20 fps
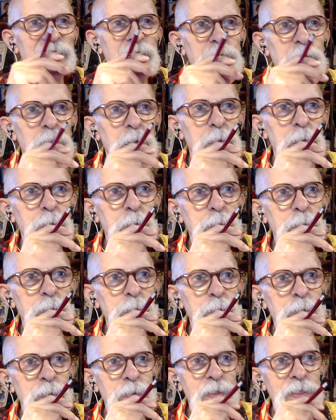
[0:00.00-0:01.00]
Yeah,
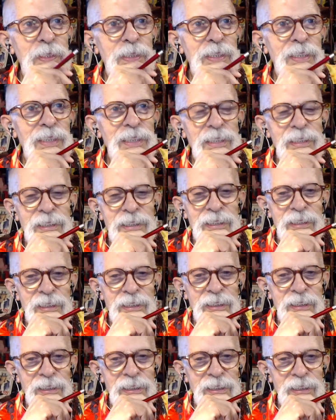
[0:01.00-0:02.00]
only you saw that.
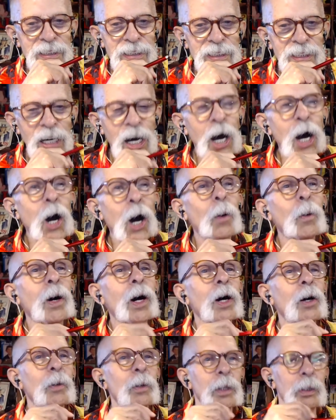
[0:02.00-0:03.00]

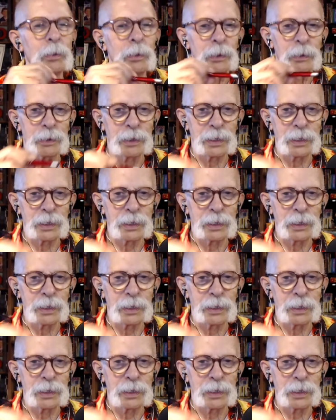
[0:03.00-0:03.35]
Oh.